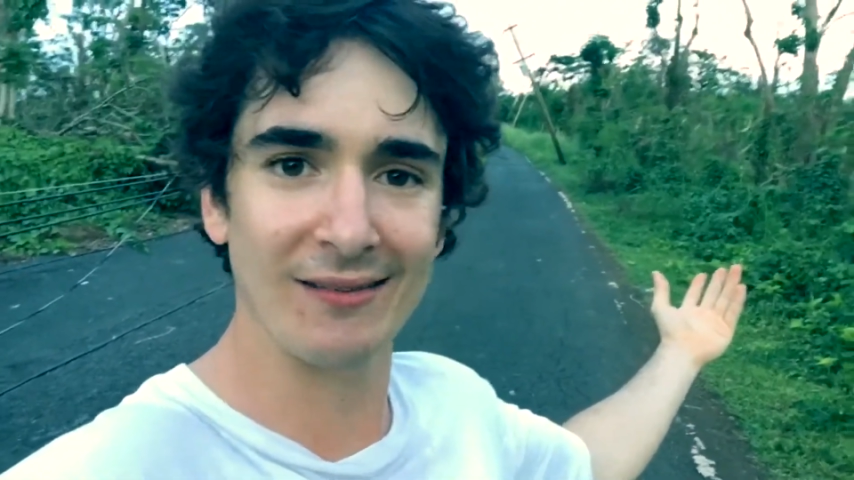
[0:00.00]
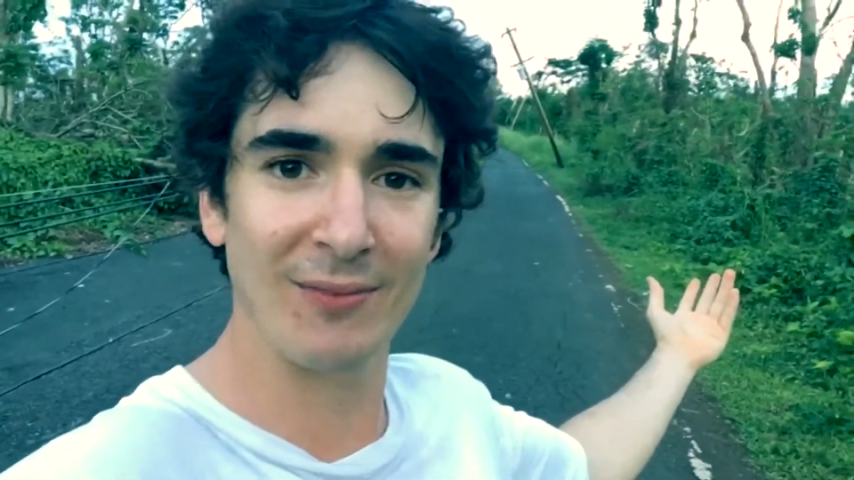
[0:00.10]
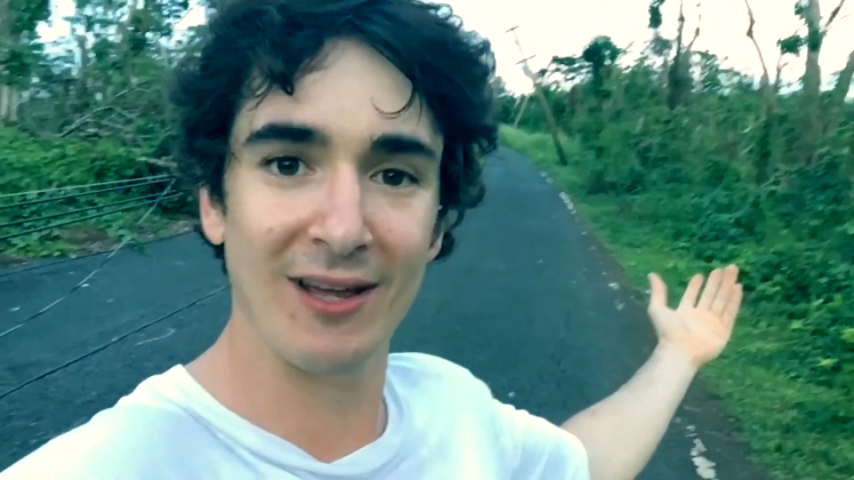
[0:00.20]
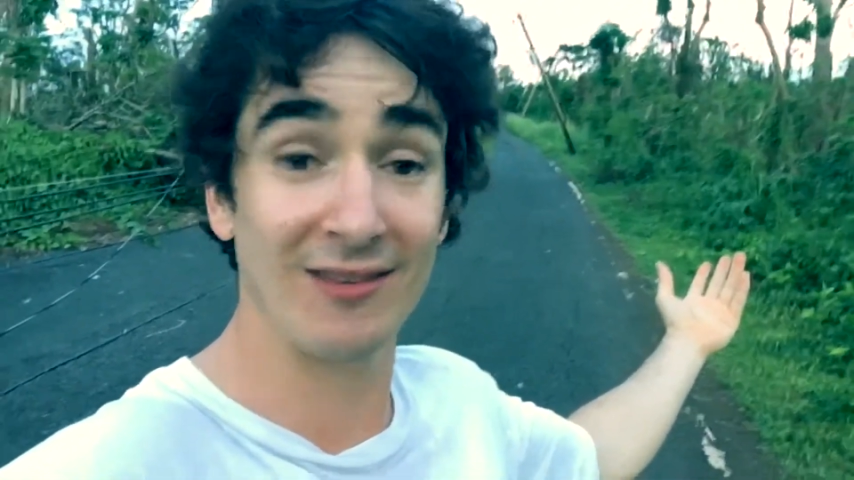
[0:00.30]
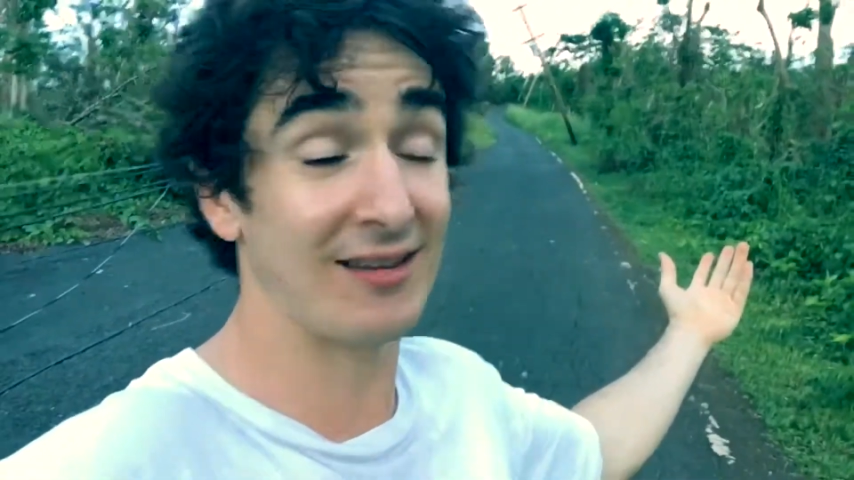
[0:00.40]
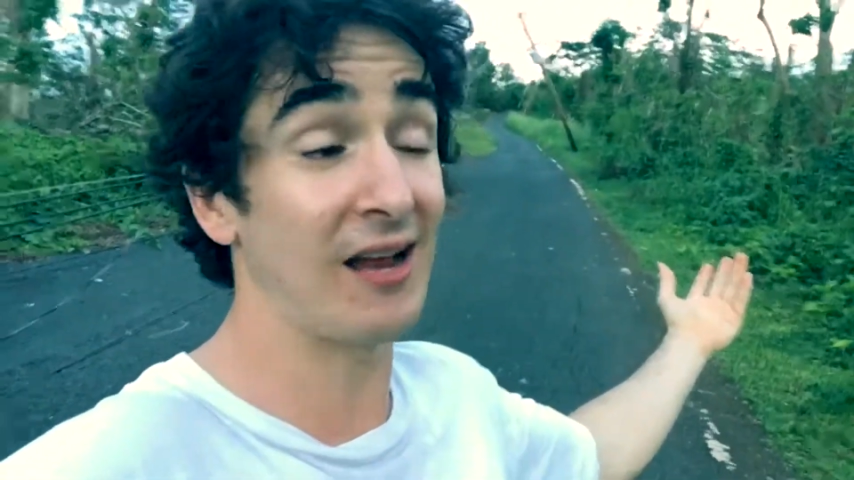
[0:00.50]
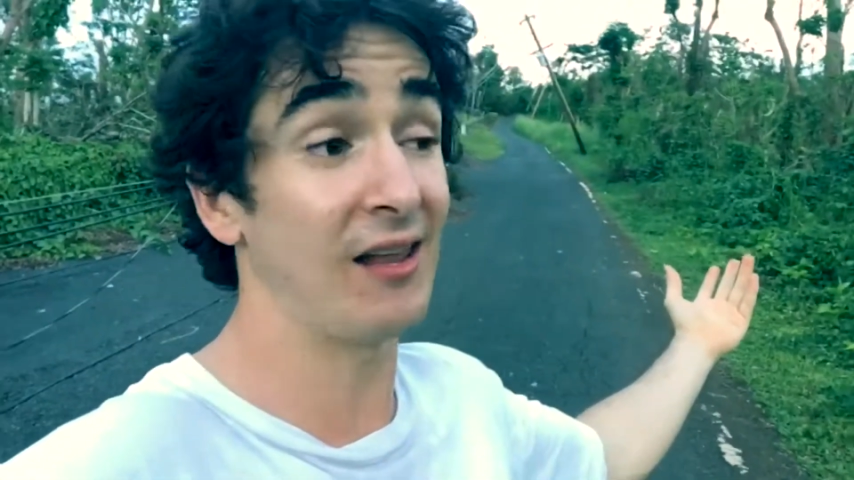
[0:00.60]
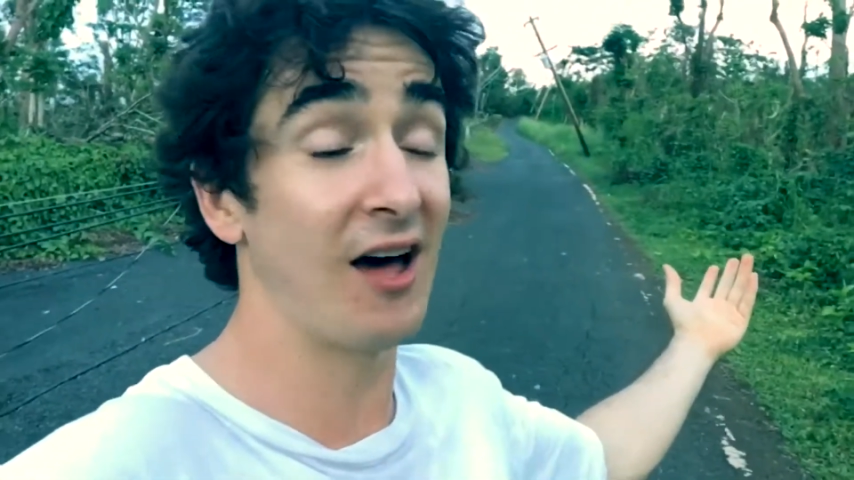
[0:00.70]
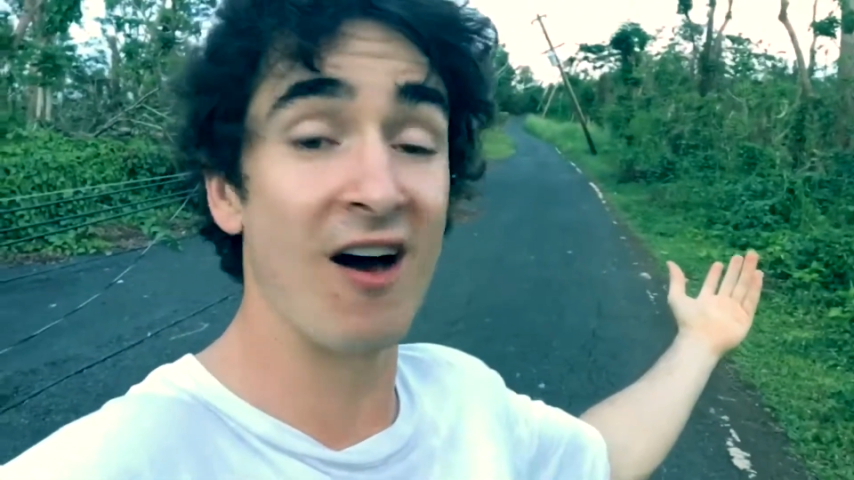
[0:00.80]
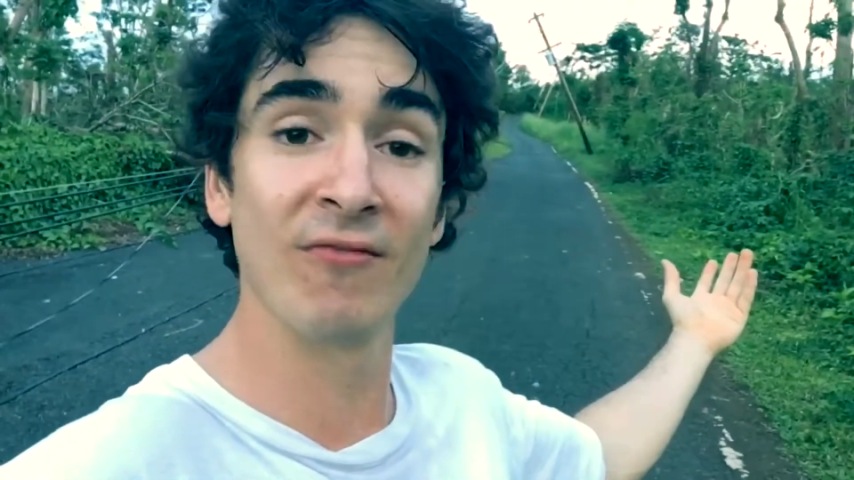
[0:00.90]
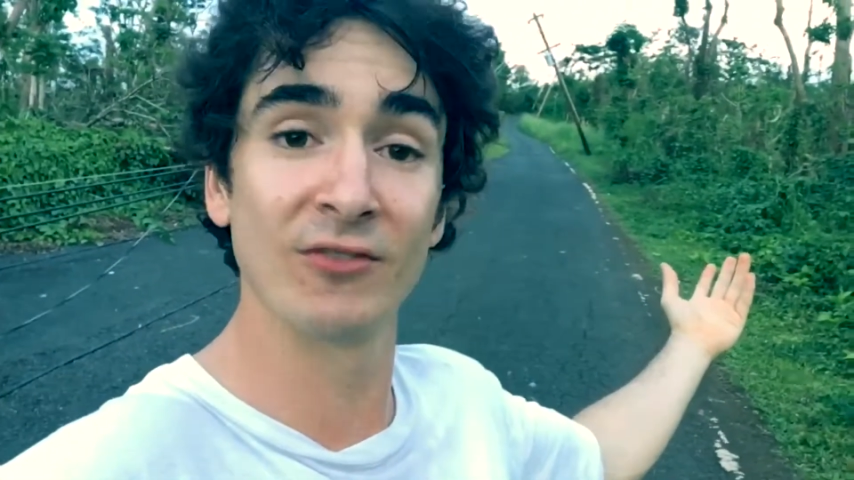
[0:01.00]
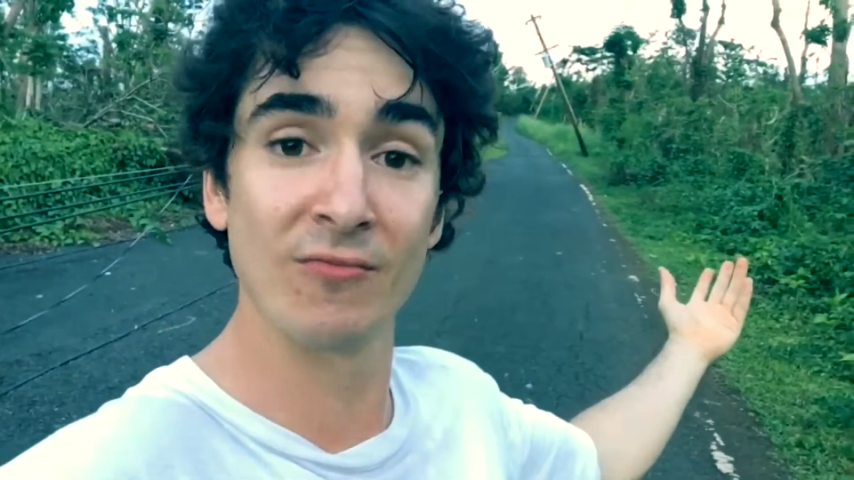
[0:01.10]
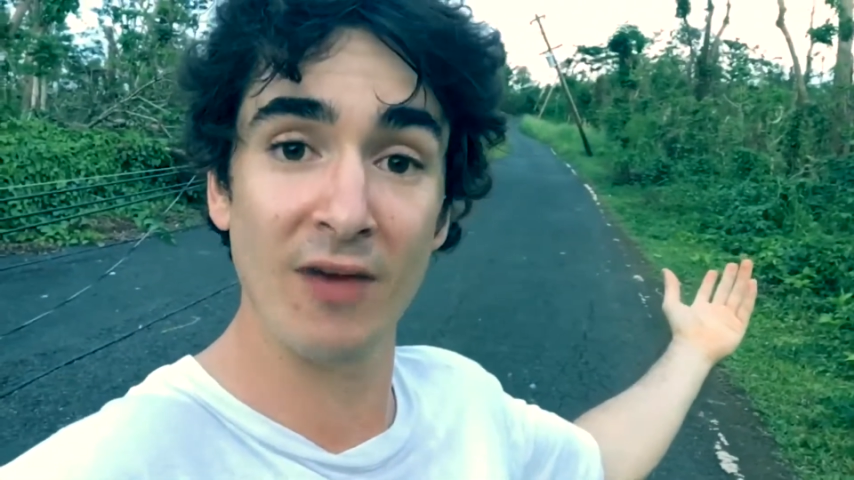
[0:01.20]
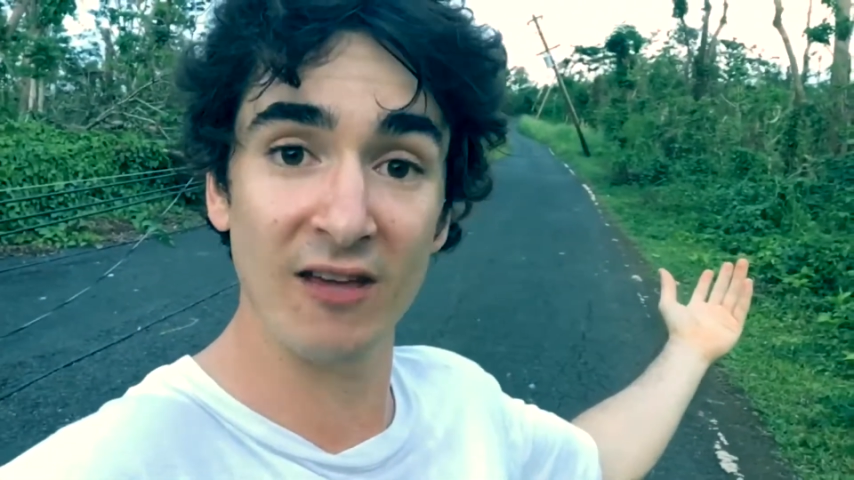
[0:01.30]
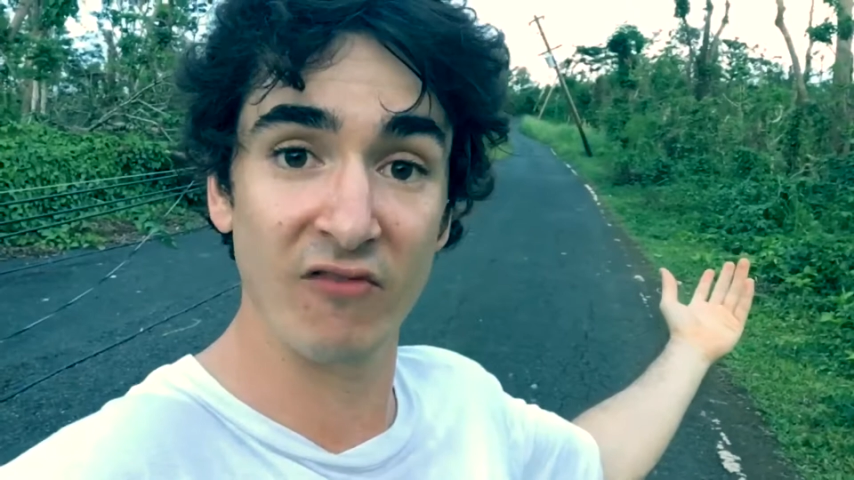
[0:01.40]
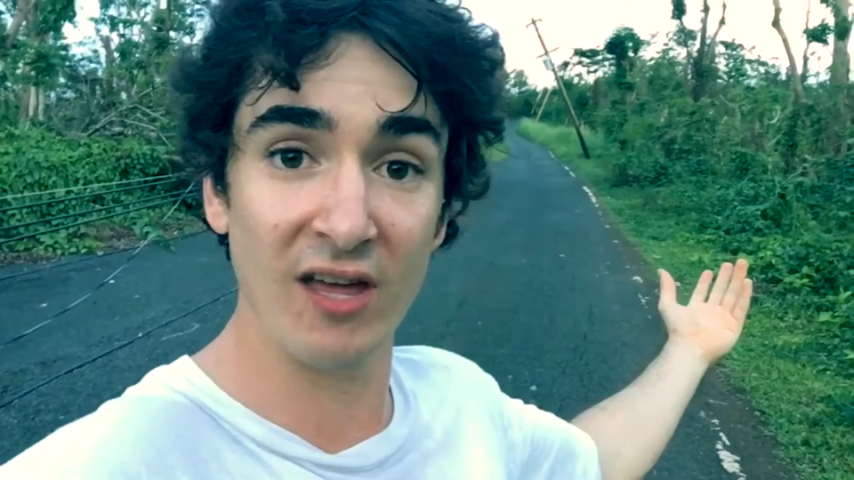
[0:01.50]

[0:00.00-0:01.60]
because I love to make